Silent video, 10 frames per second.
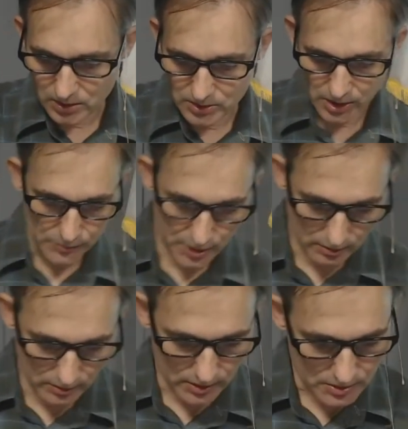So
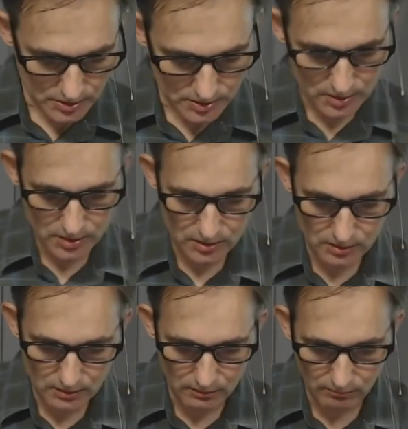Judas
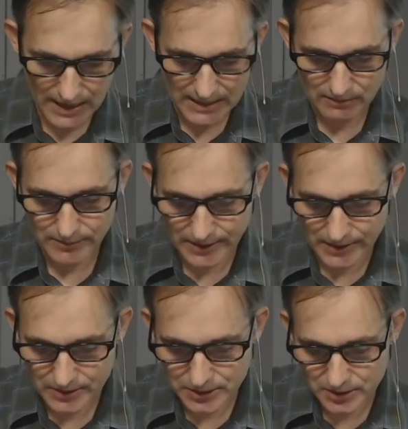
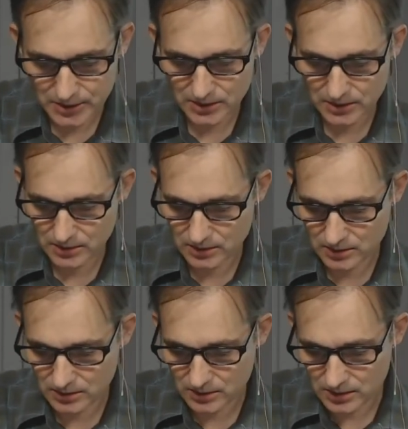Maccabeus,
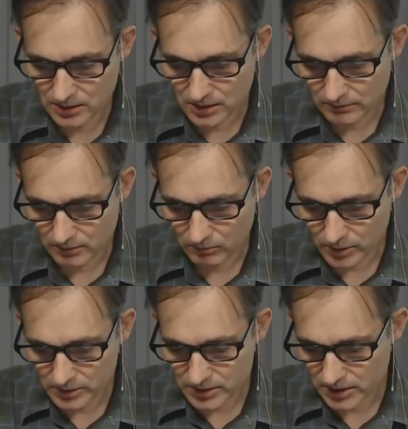from
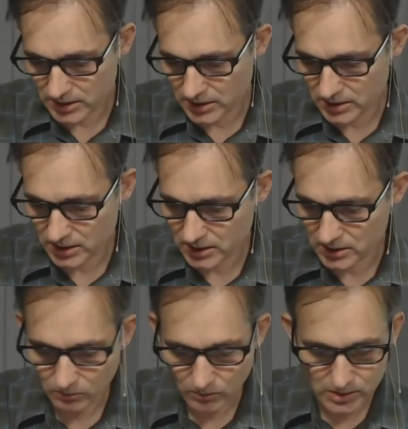166
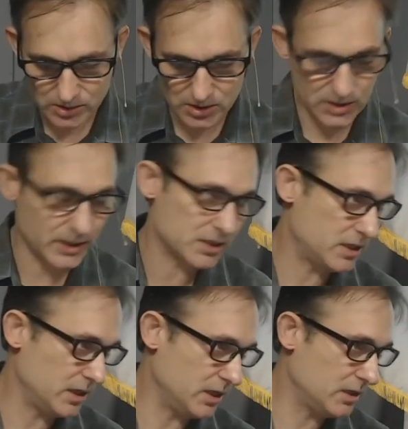to
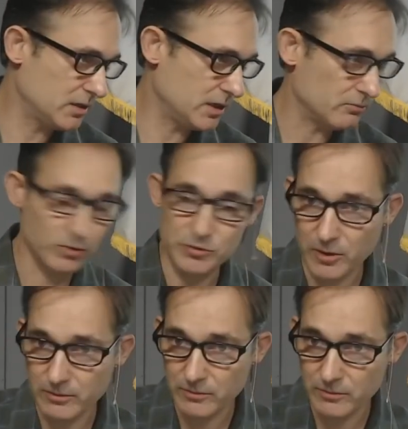160, he was pretty